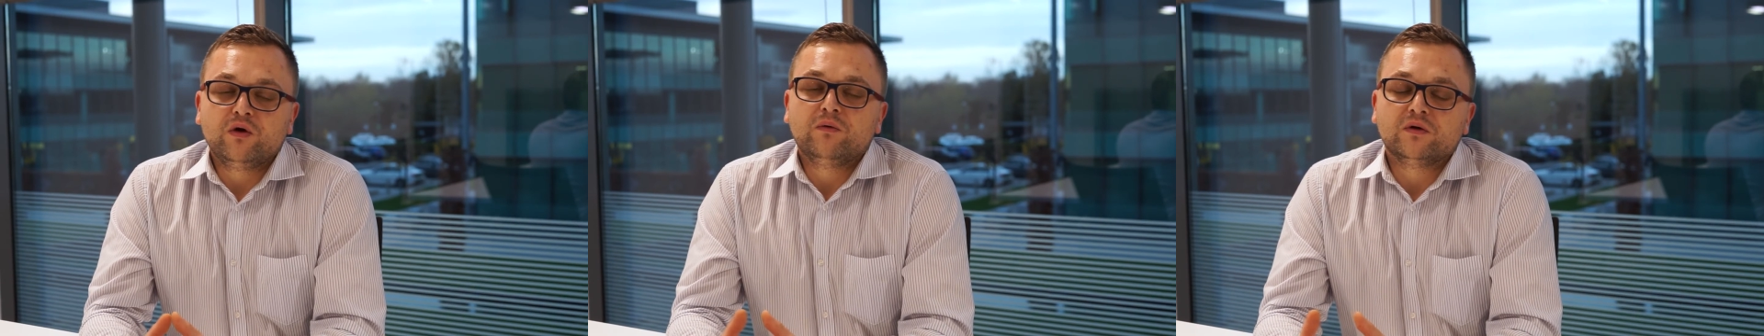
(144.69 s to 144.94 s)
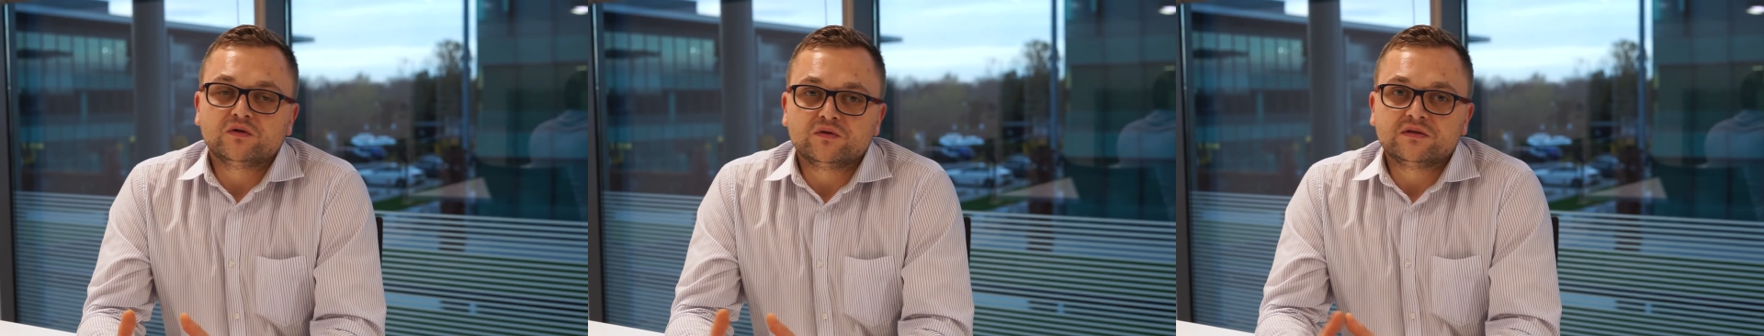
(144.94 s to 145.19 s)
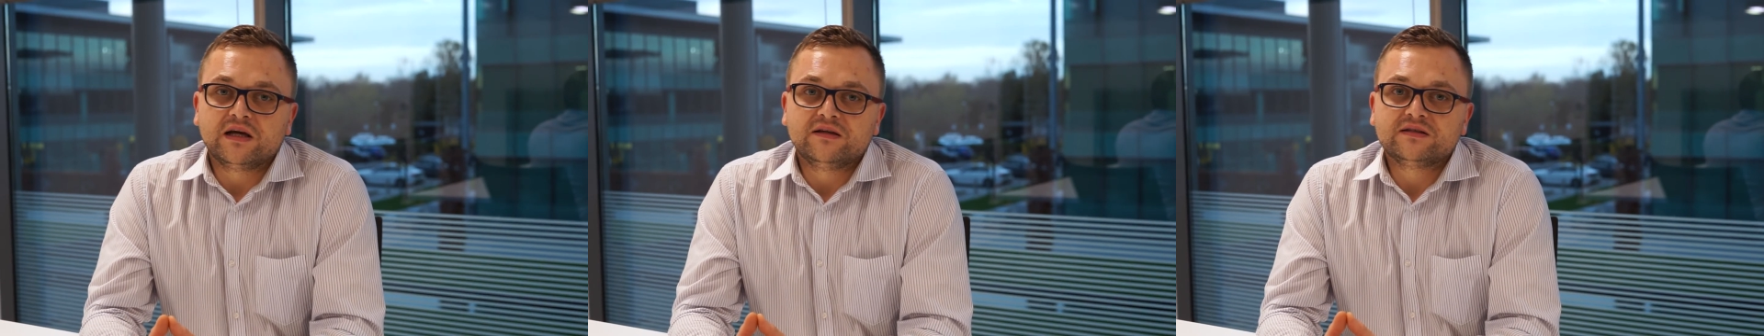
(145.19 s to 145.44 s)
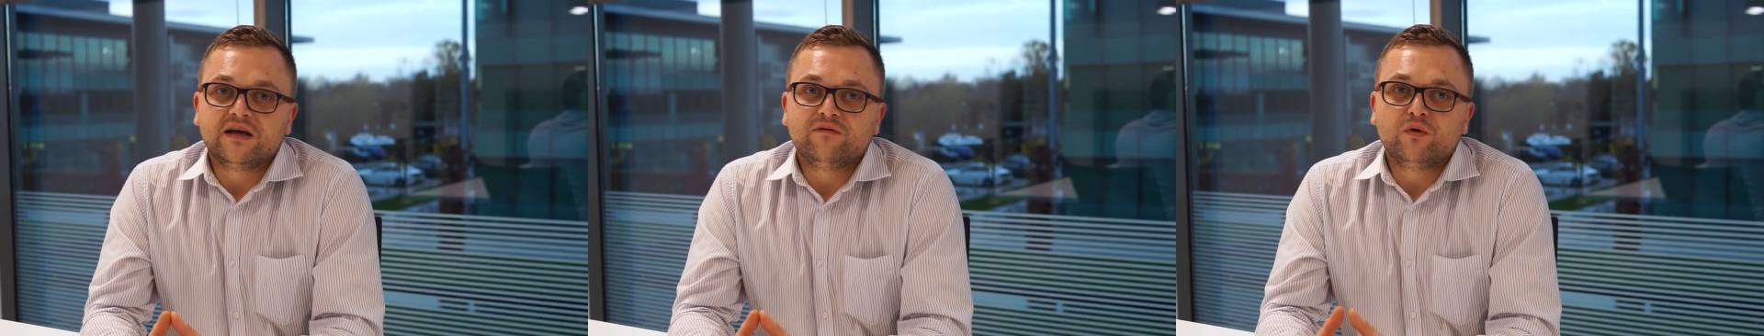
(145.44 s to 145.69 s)
We want to stay
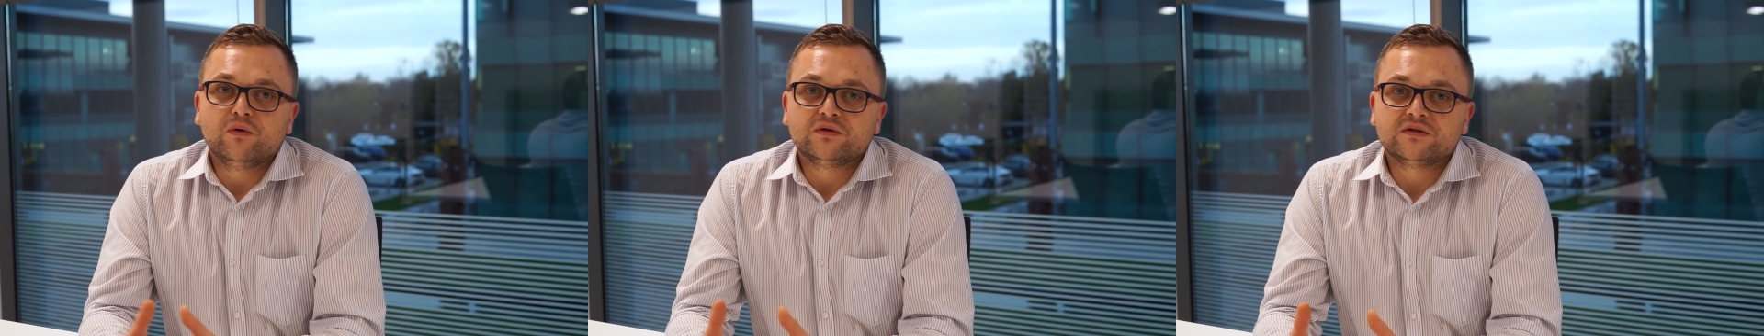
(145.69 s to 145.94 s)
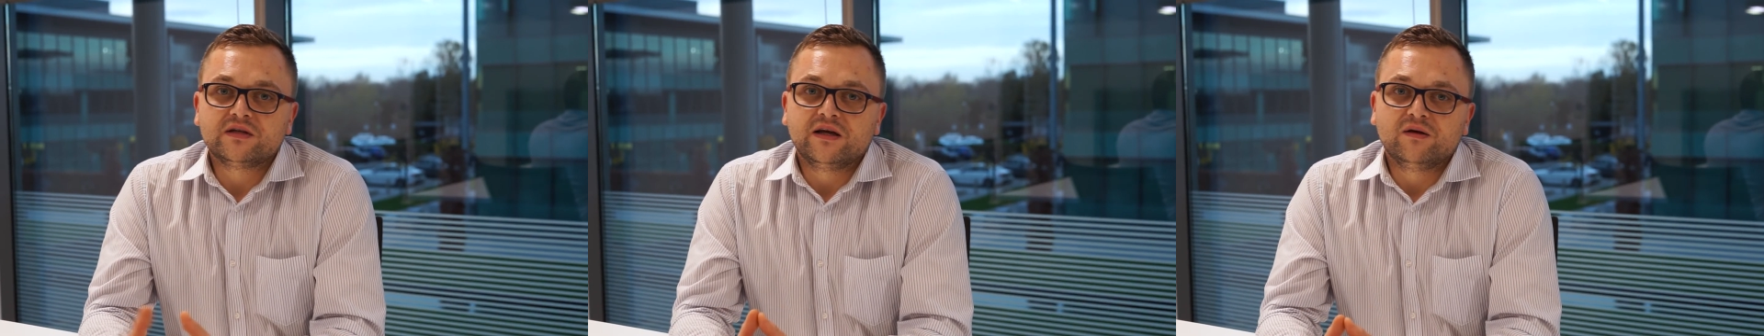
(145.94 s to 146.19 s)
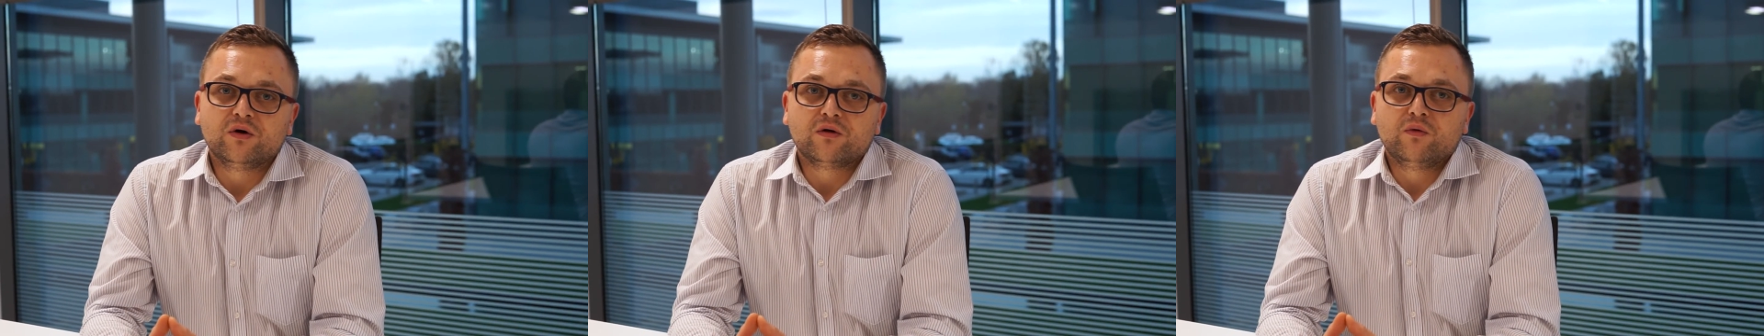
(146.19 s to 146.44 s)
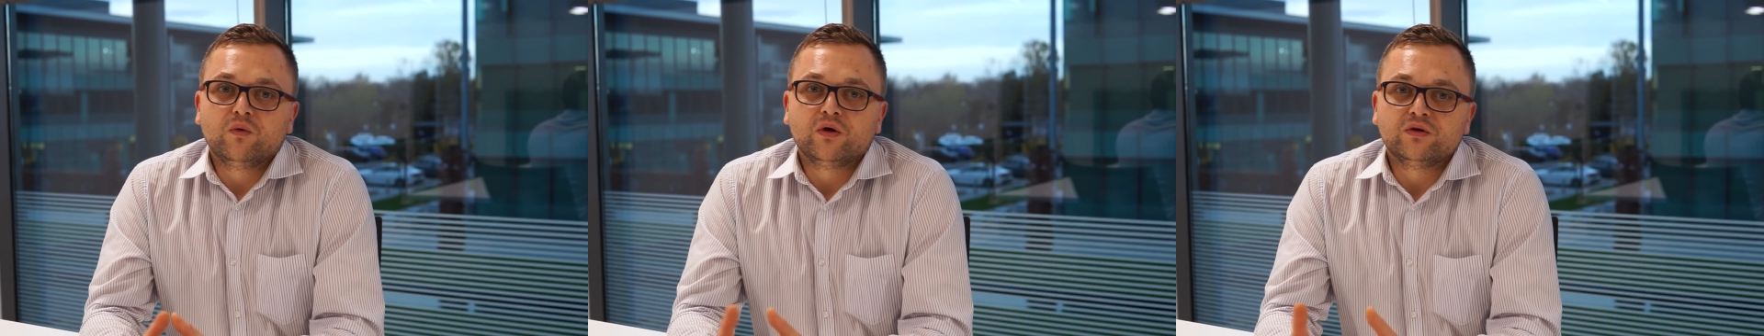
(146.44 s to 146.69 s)
safe, we want to stay in the
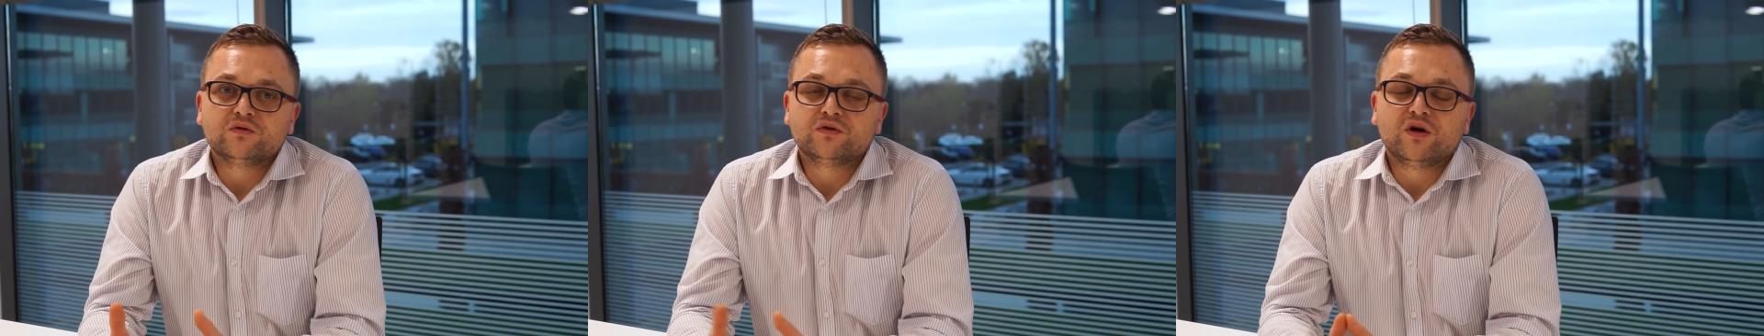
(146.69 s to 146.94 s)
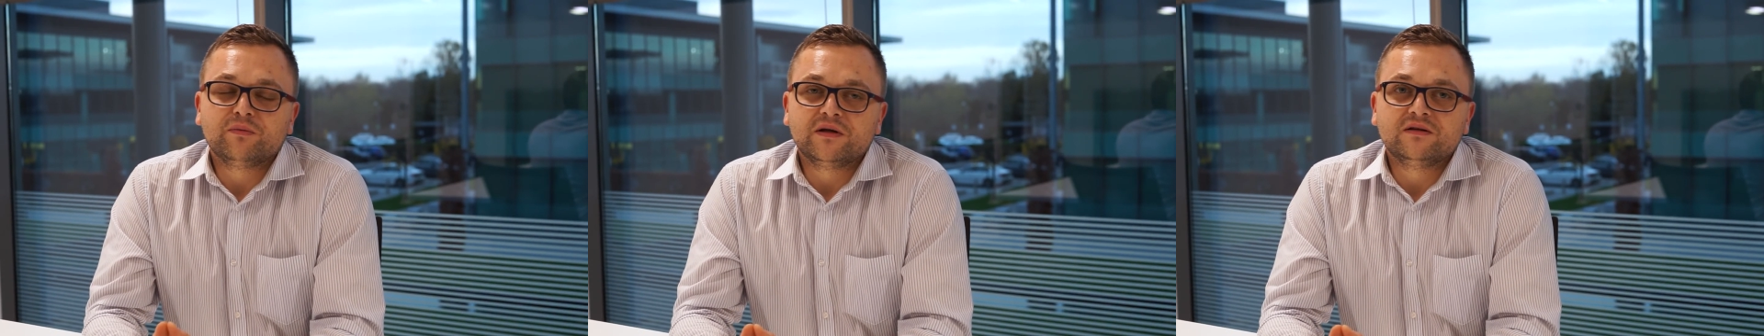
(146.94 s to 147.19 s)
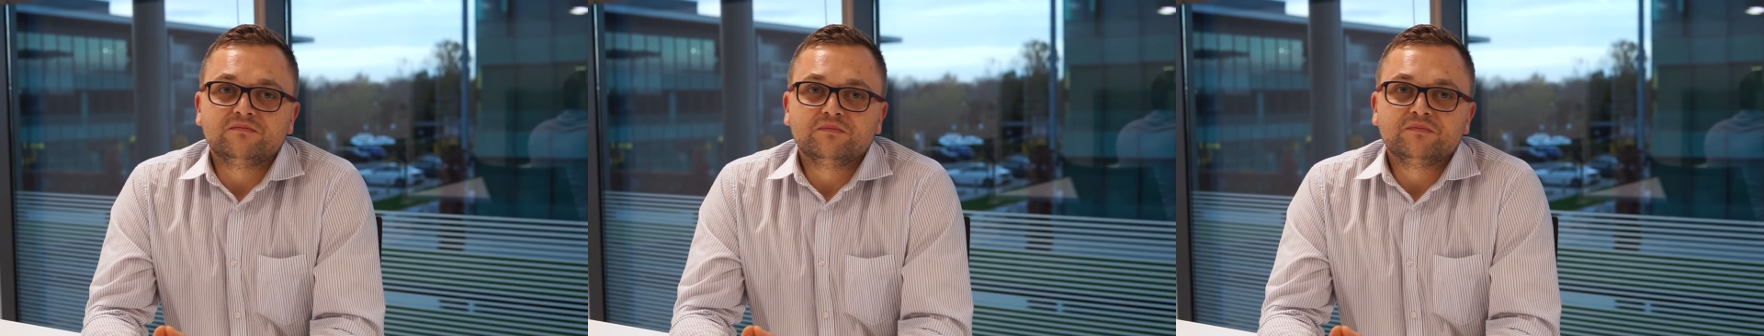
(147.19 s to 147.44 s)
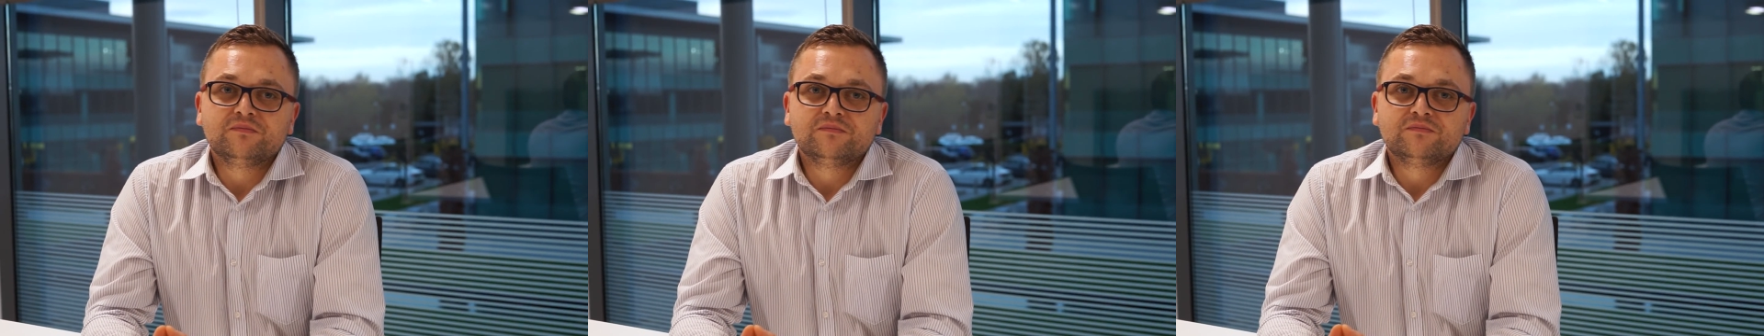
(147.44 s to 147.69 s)
work, we want you to come in
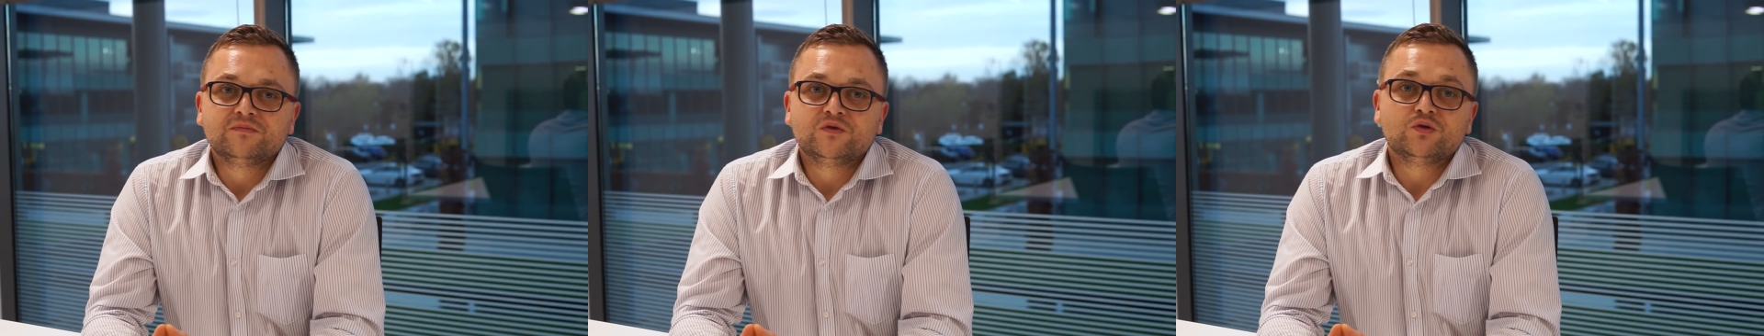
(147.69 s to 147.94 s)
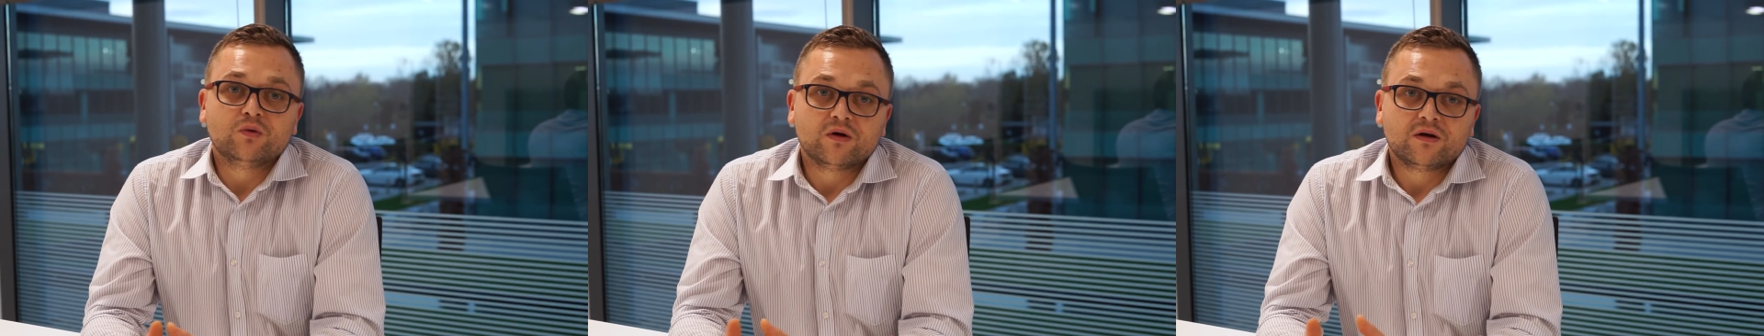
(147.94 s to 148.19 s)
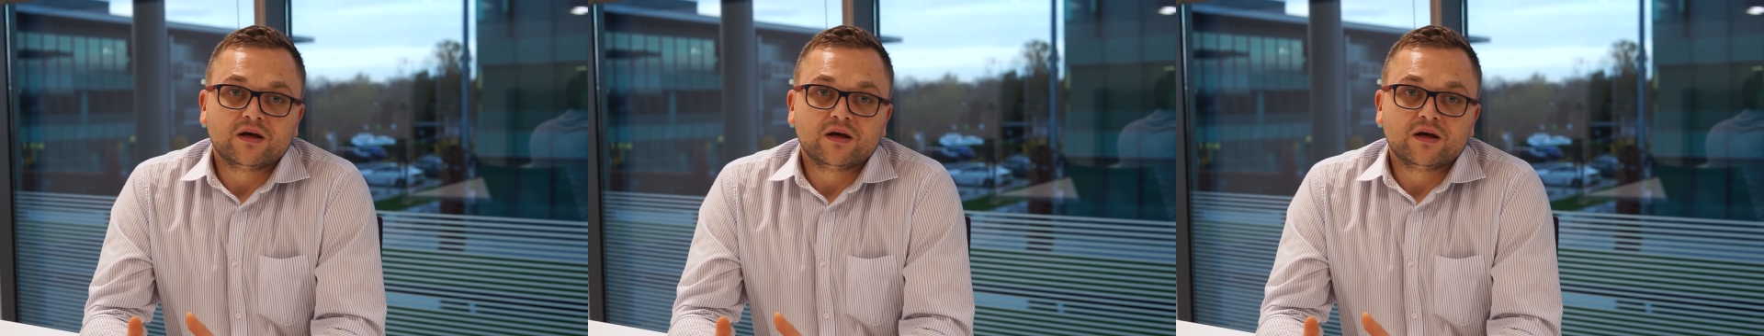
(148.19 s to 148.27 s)
to work